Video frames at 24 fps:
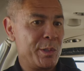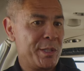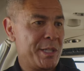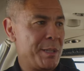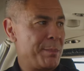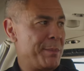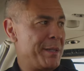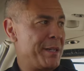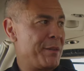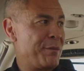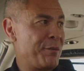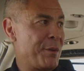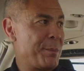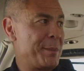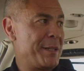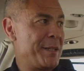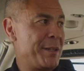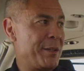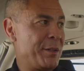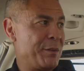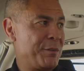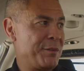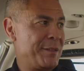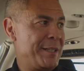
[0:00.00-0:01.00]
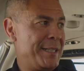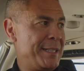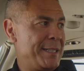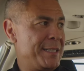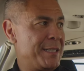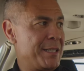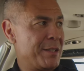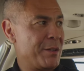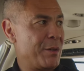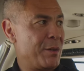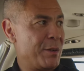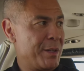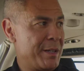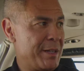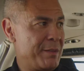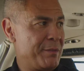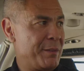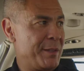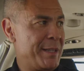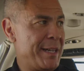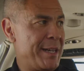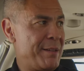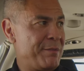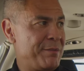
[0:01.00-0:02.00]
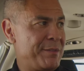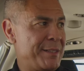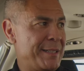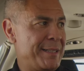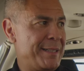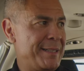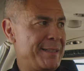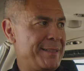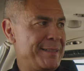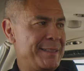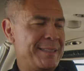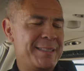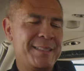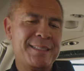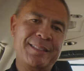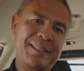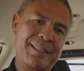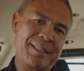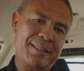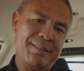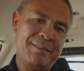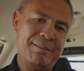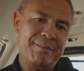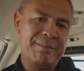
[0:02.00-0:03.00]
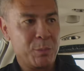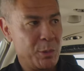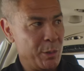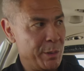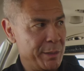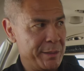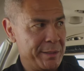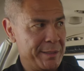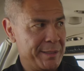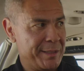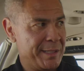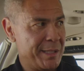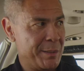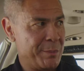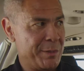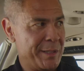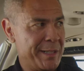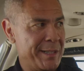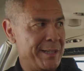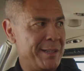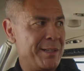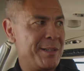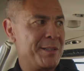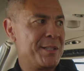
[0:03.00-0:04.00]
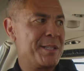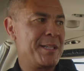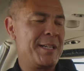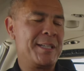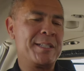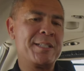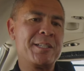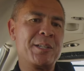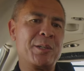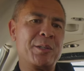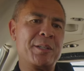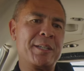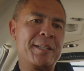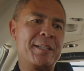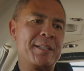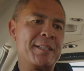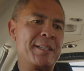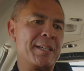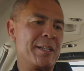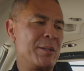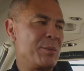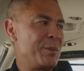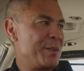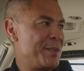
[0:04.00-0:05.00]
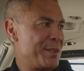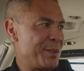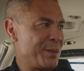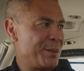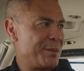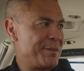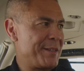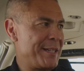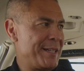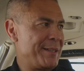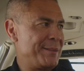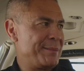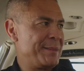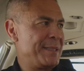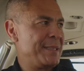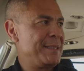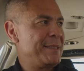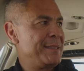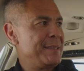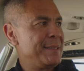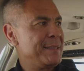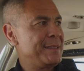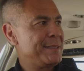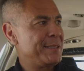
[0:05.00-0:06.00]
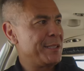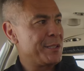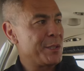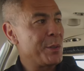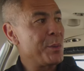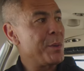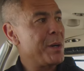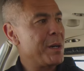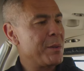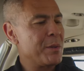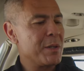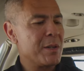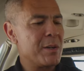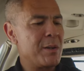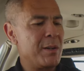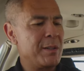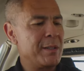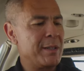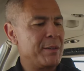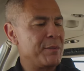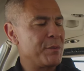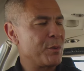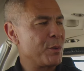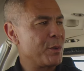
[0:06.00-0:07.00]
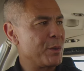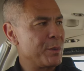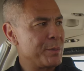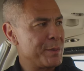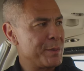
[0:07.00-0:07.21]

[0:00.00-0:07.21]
somebody from another flight to go cover that flight, then pull someone else until they can get a reserve out. It's a two hour call out for a